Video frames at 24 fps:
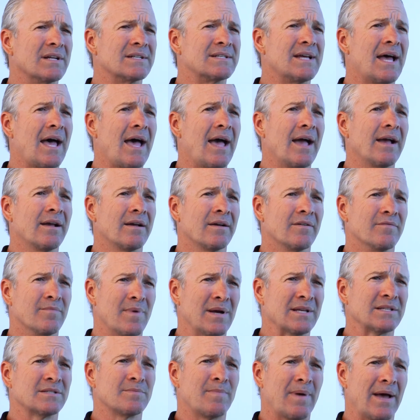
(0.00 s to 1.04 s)
attack of
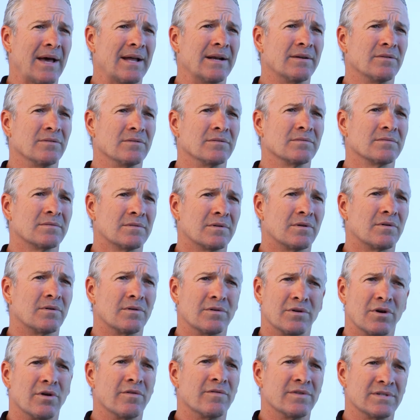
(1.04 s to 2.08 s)
my spinal or
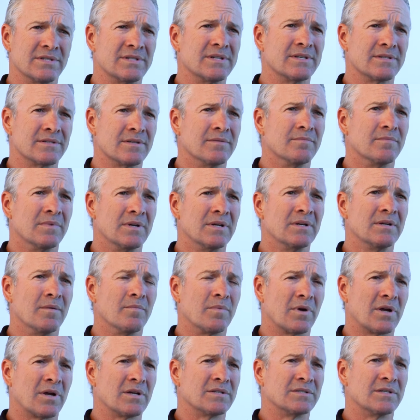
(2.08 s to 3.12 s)
nervous system
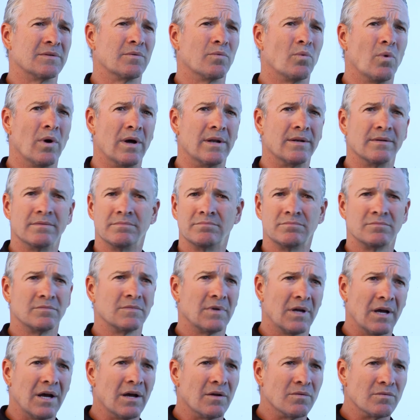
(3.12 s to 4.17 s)
because it wasn't
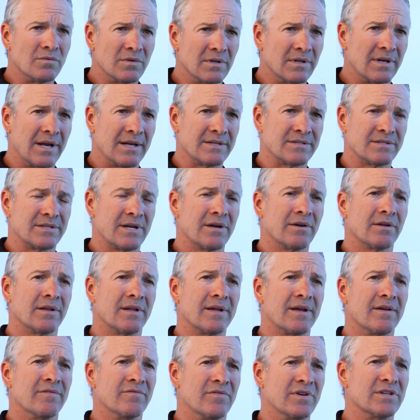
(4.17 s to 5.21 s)

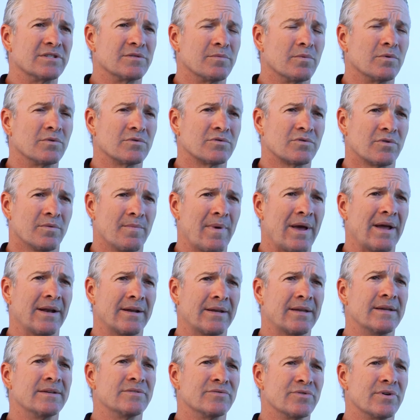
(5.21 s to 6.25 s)
necessarily a visible traumatic
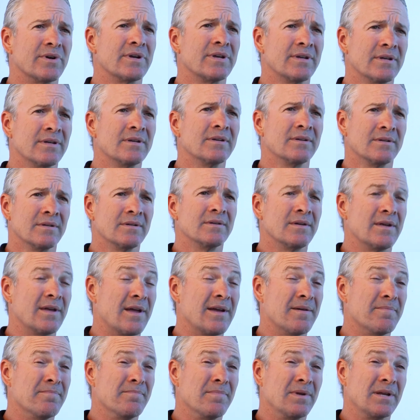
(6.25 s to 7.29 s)
injury. They
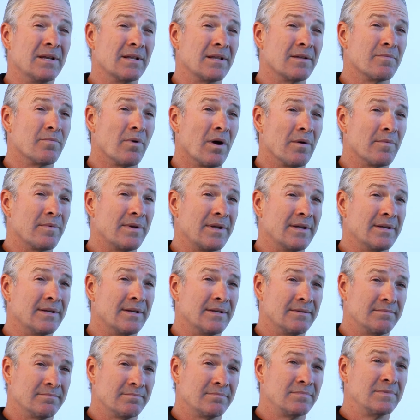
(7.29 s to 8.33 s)
immediately brought me in
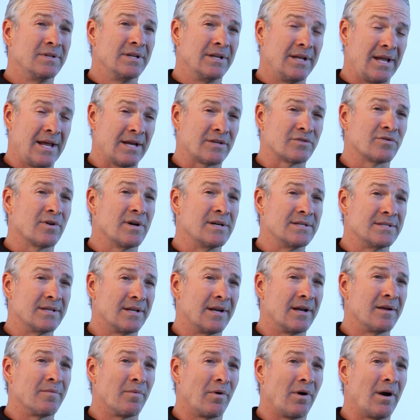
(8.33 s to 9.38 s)
and did x-rays and
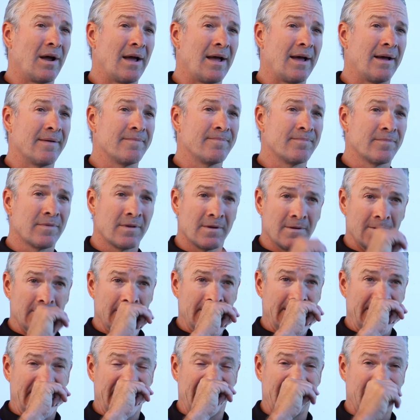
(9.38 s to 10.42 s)
MRI
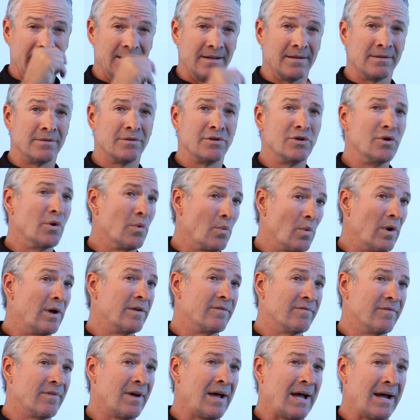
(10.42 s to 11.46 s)
and knew it
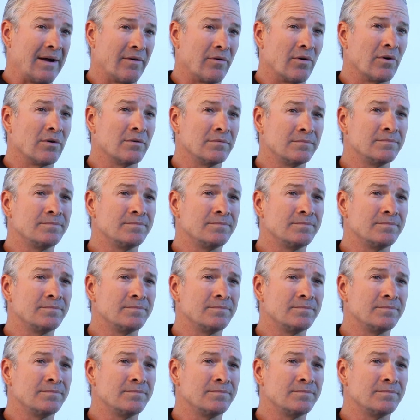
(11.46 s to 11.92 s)
wasn't viral.